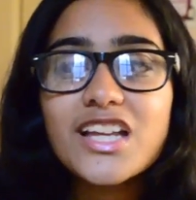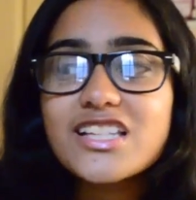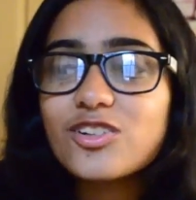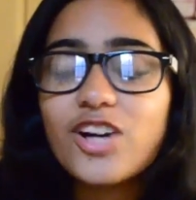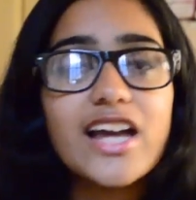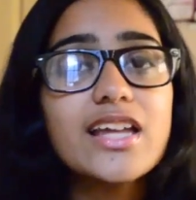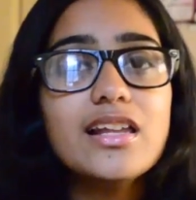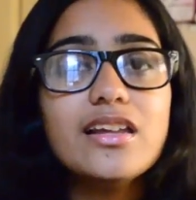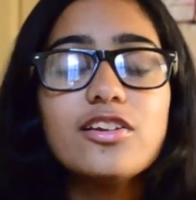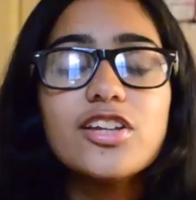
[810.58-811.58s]
So
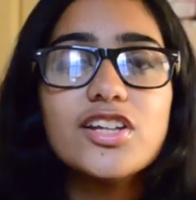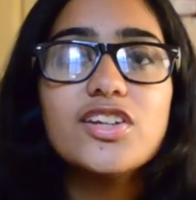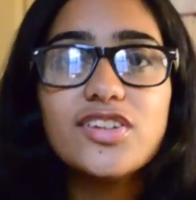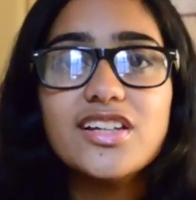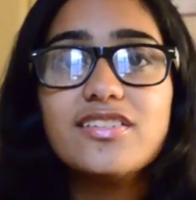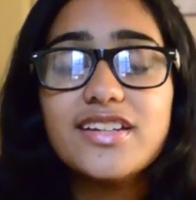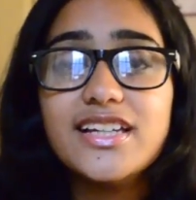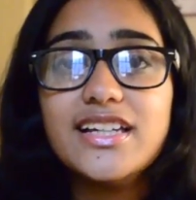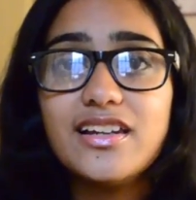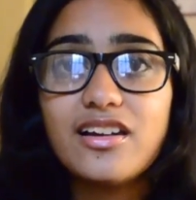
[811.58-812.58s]
I
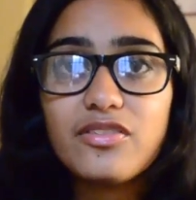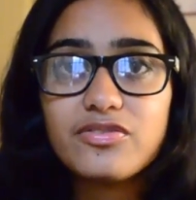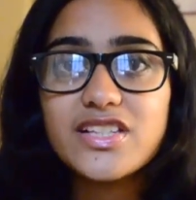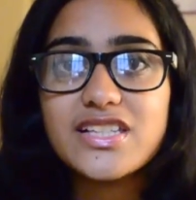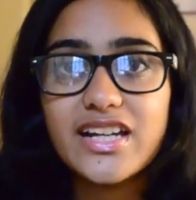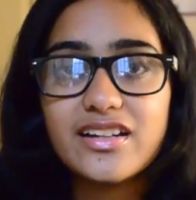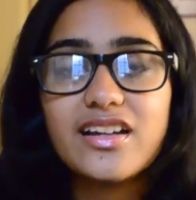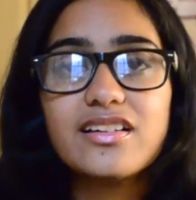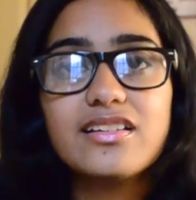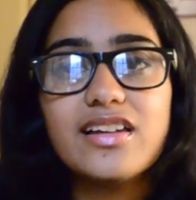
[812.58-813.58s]
really love this
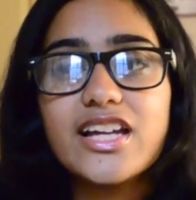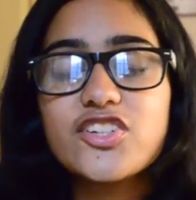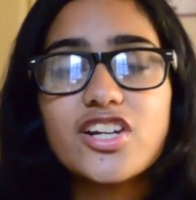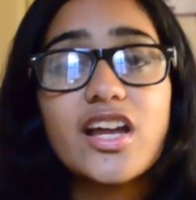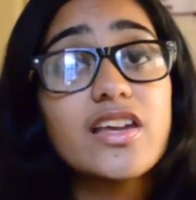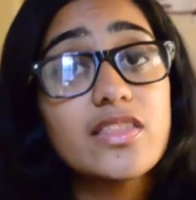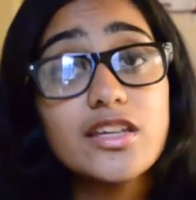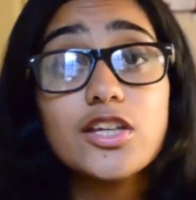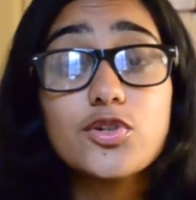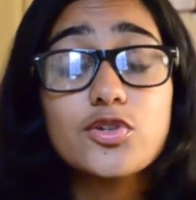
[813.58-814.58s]
entire collection. I
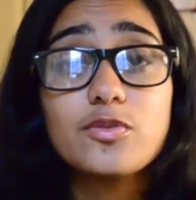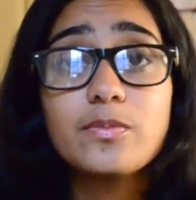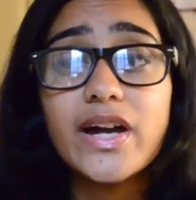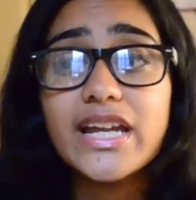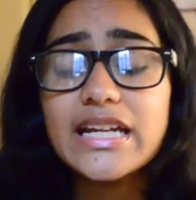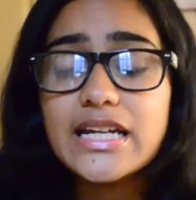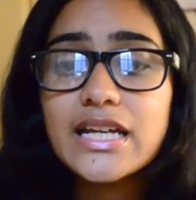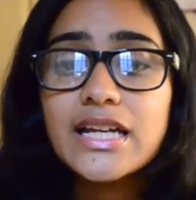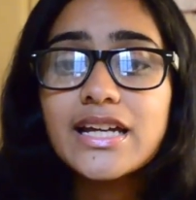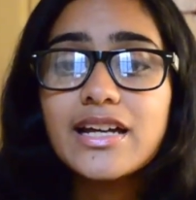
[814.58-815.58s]
think you should buy it.
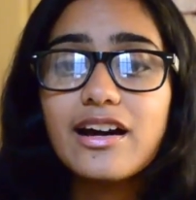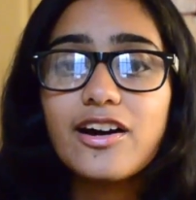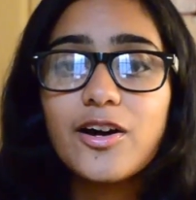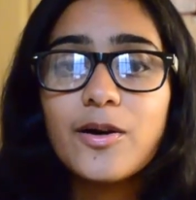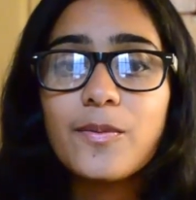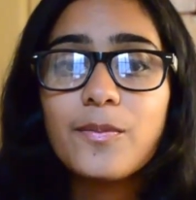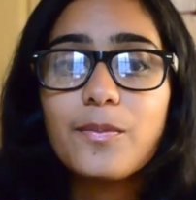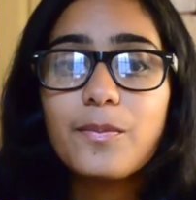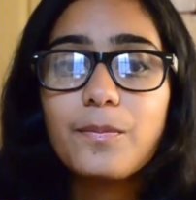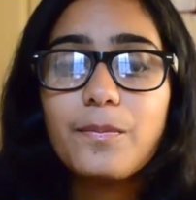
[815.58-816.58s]

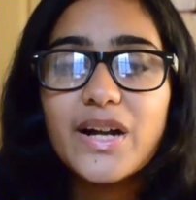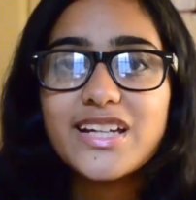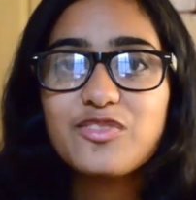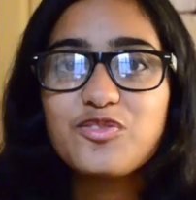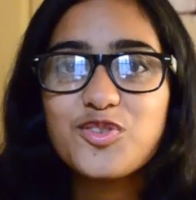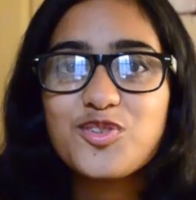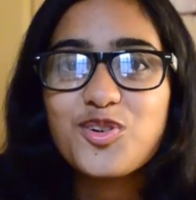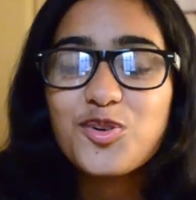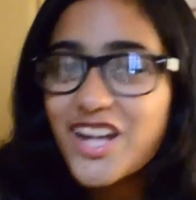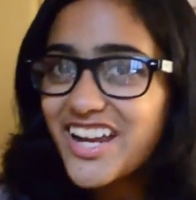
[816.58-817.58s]
But if you
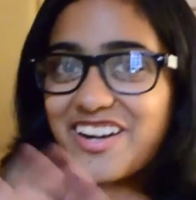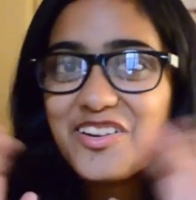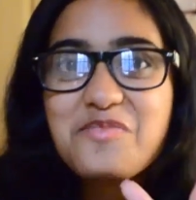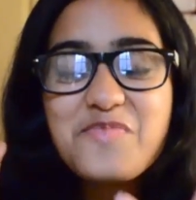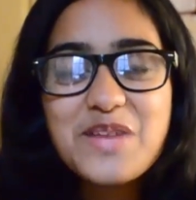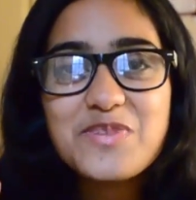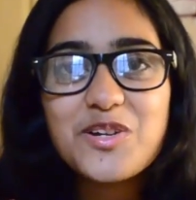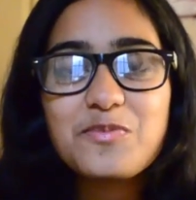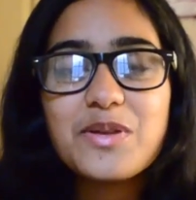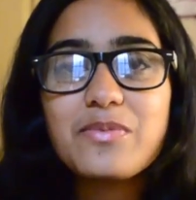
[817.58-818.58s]
don't like it, don't blame it
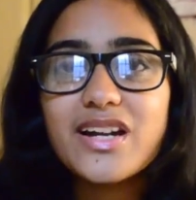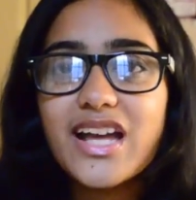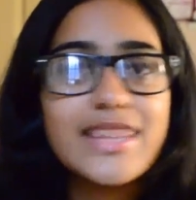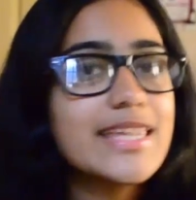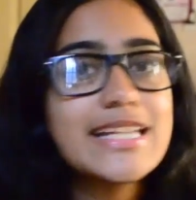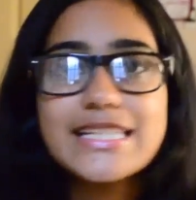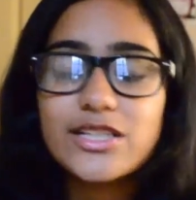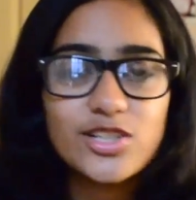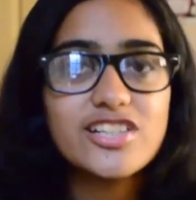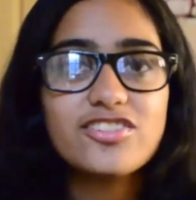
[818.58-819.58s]
on me. But I think it's
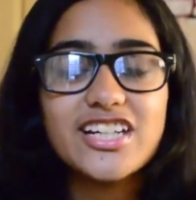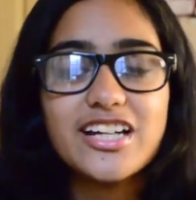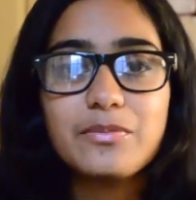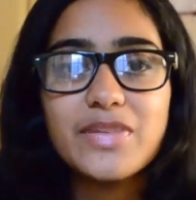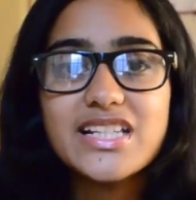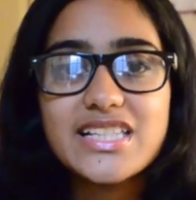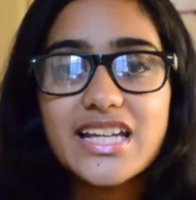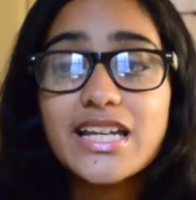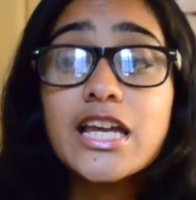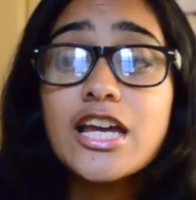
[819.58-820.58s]
really amazing.